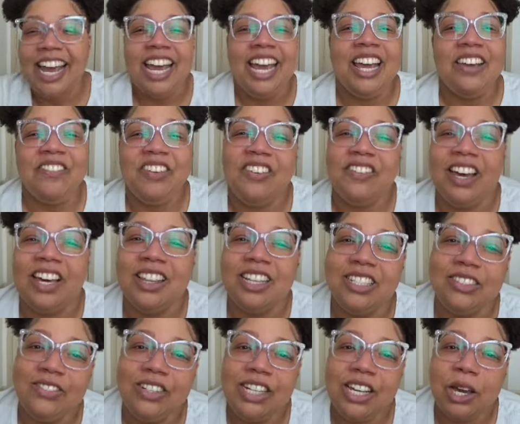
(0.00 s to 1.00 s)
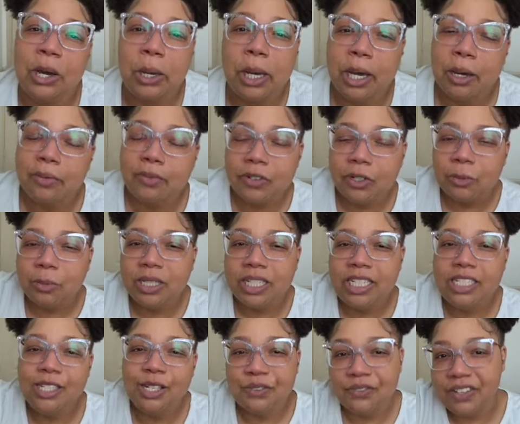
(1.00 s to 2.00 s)
If you found this video helpful,
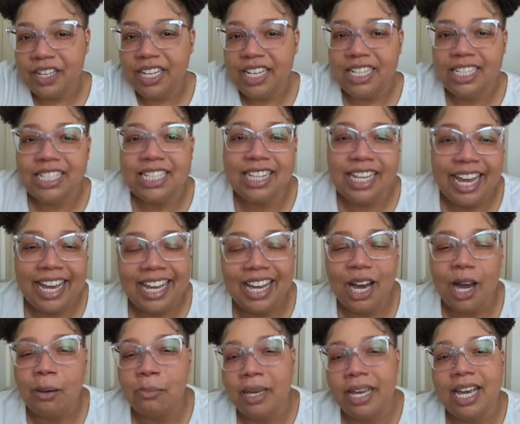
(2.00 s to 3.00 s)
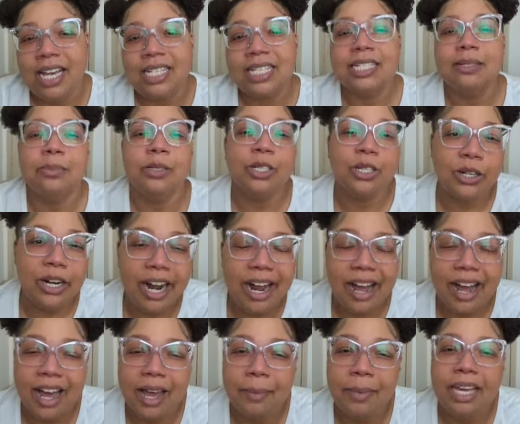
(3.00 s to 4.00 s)
please don't forget to like, comment, and
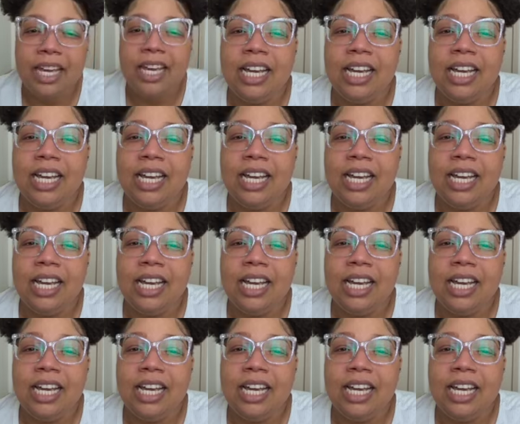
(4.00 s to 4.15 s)
subscribe.